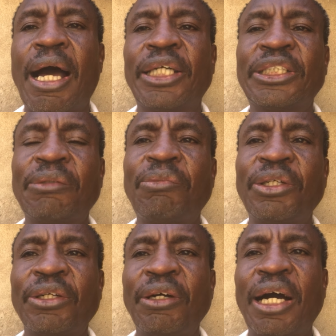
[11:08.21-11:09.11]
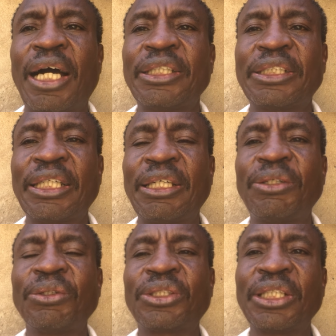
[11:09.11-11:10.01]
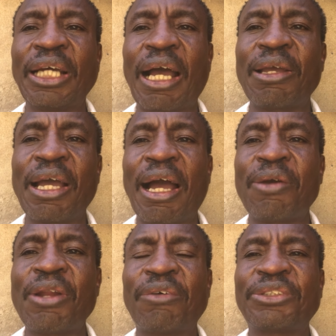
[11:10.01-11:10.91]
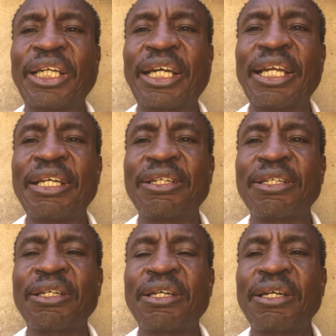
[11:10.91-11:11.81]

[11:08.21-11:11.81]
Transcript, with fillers: Azimio and said, you see, I, I would have taken it.